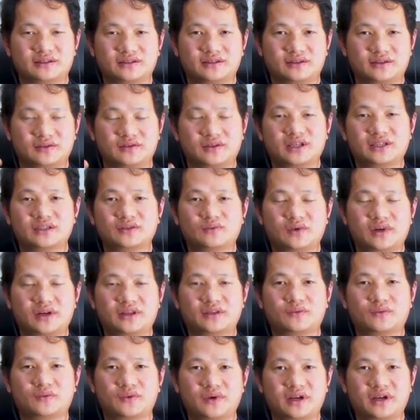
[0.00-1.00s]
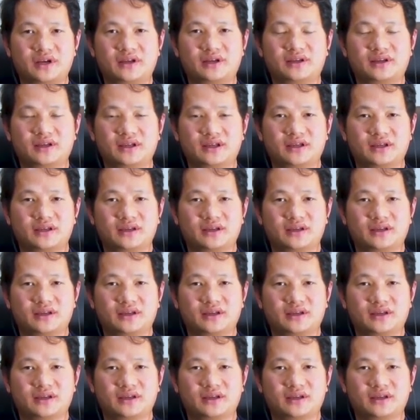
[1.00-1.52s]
So that's why the way